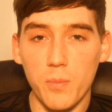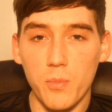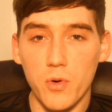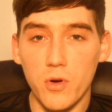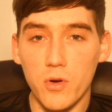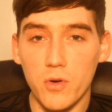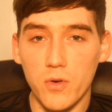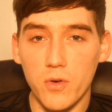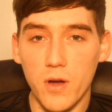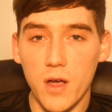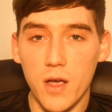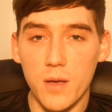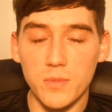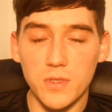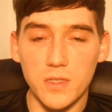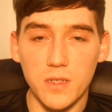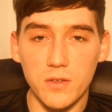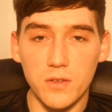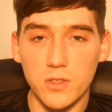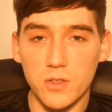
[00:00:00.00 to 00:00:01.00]

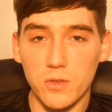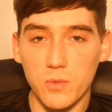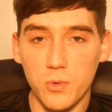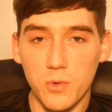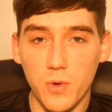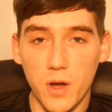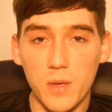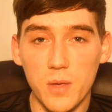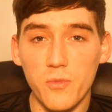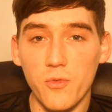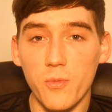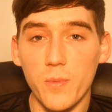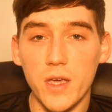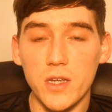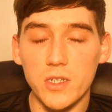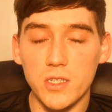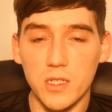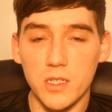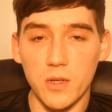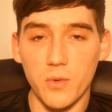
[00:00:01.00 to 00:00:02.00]
programs. There is some great
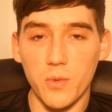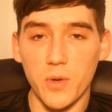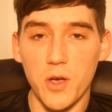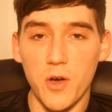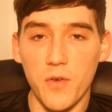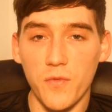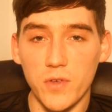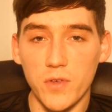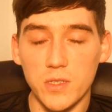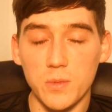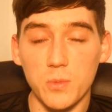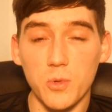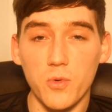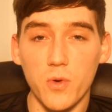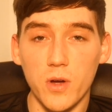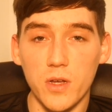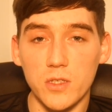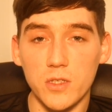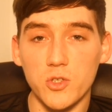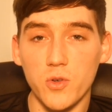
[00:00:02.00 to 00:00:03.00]
information that we offer, some
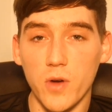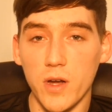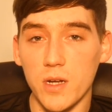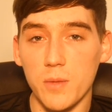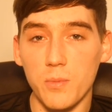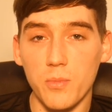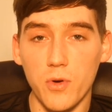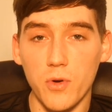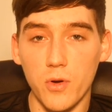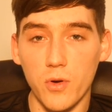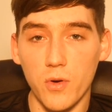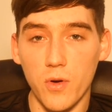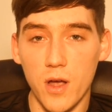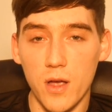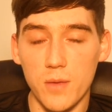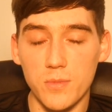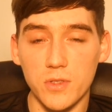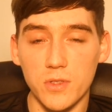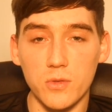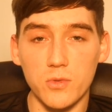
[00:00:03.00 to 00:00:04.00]
great training
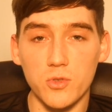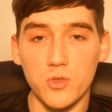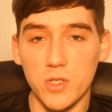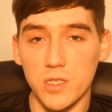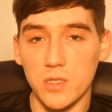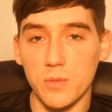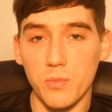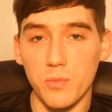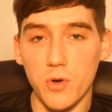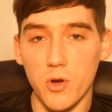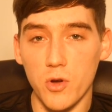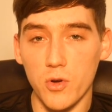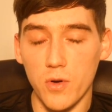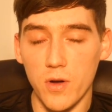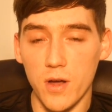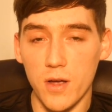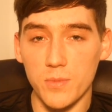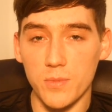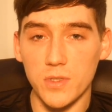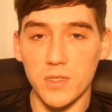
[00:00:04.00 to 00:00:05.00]
programs, nutrition
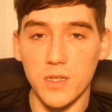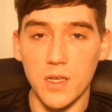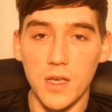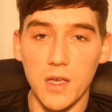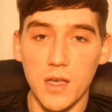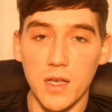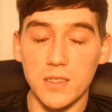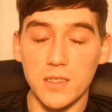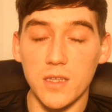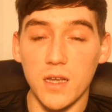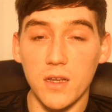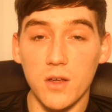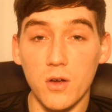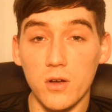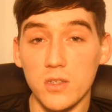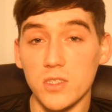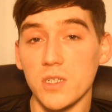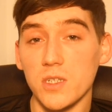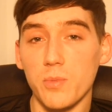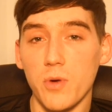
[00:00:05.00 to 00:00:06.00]
programs and
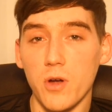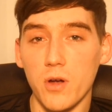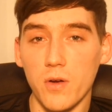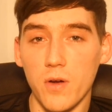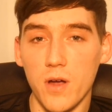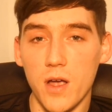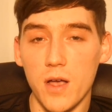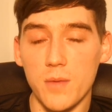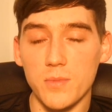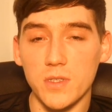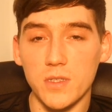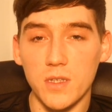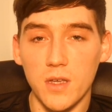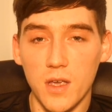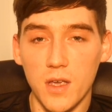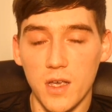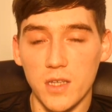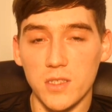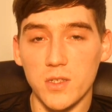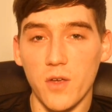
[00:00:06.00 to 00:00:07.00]
psychology programs.
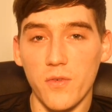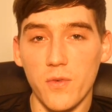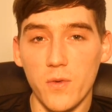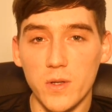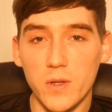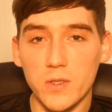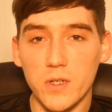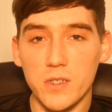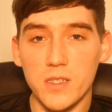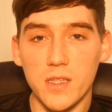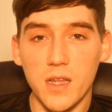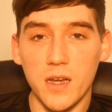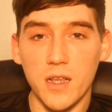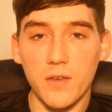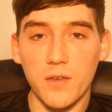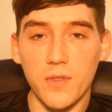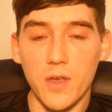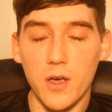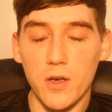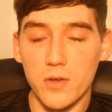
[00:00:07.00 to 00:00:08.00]
So if you're interested in
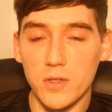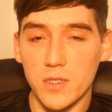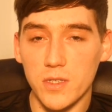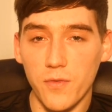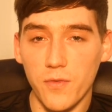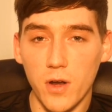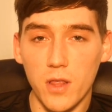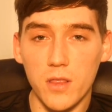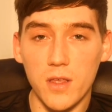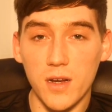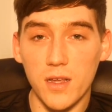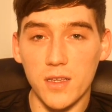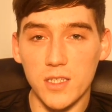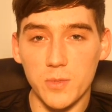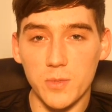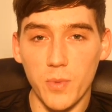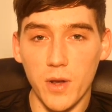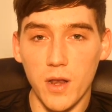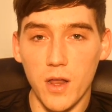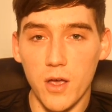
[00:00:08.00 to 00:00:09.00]
any of those, follow the
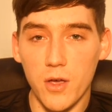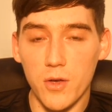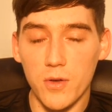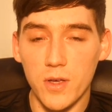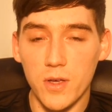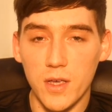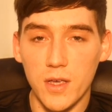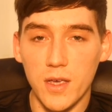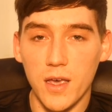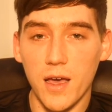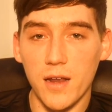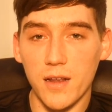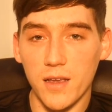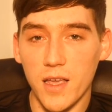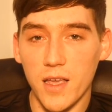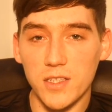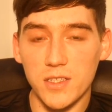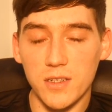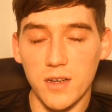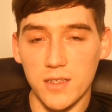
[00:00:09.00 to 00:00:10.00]
links below and I'll
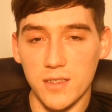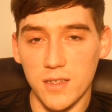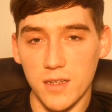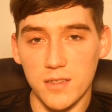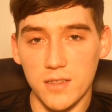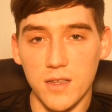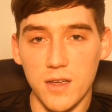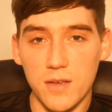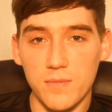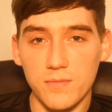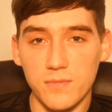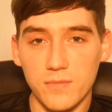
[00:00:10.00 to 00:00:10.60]
catch you guys next time.